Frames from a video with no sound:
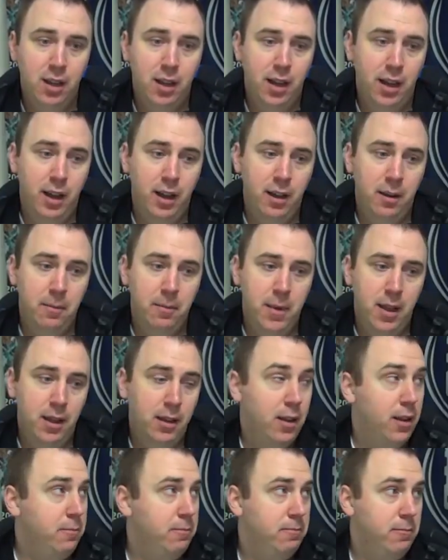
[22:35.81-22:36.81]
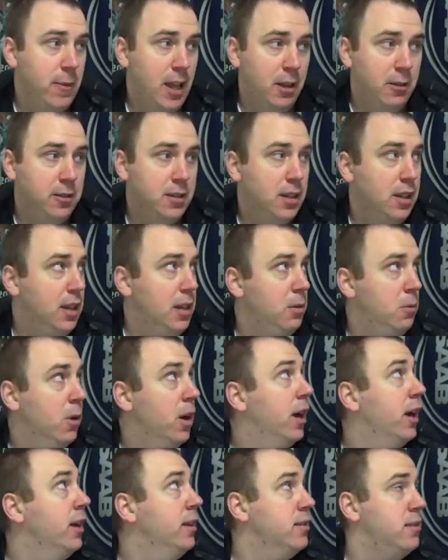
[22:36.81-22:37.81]

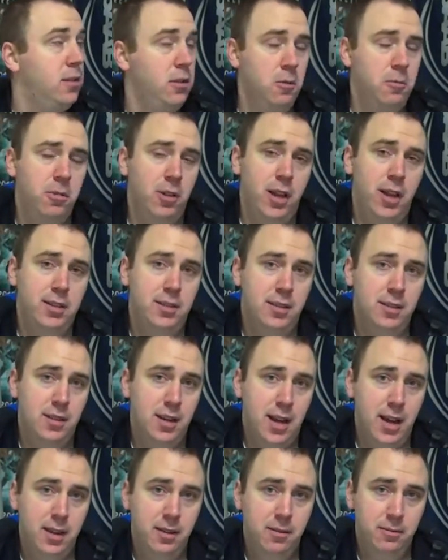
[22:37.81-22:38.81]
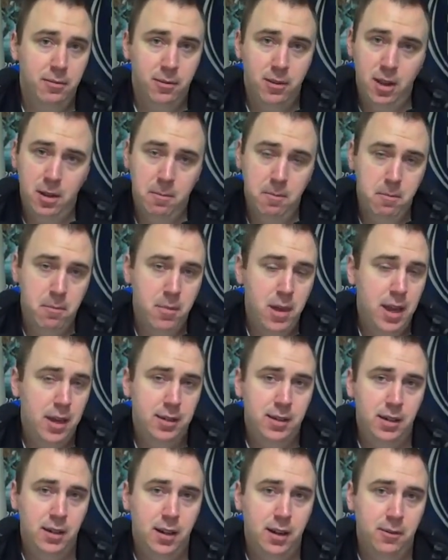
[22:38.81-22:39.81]
LTE-wise, U+ has got
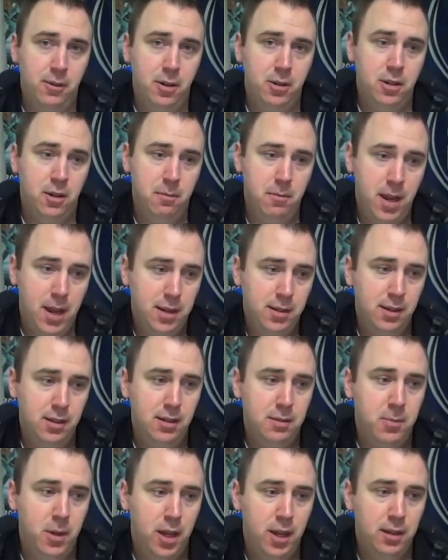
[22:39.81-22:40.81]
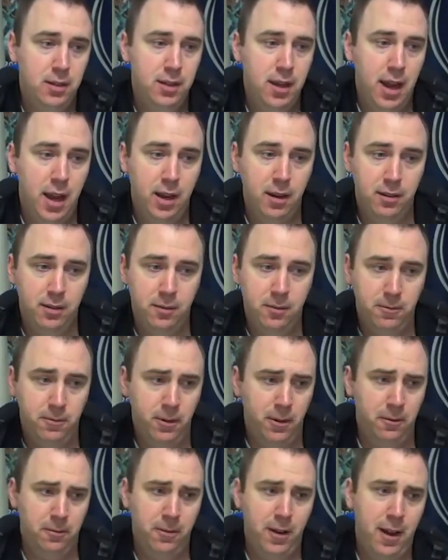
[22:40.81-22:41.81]
amazing coverage, amazing speeds, and
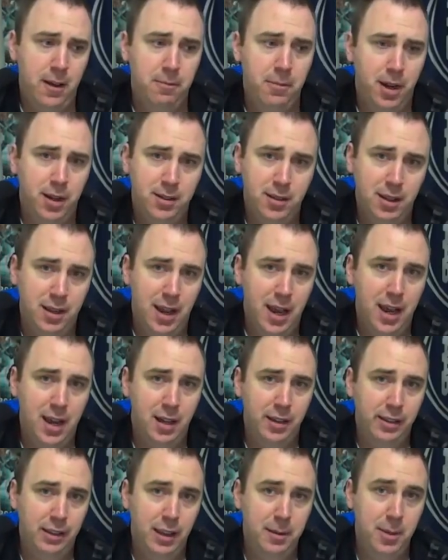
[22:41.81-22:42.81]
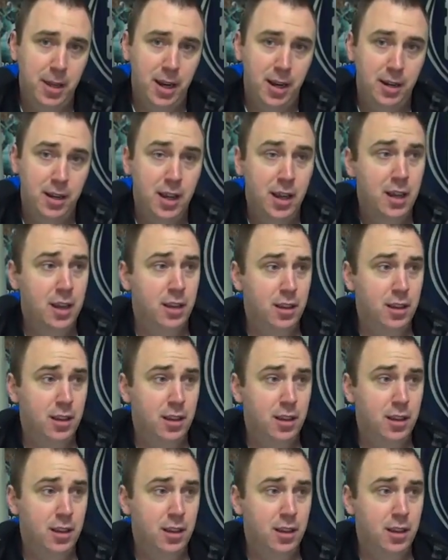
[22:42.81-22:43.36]
for $5 a day, unlimited.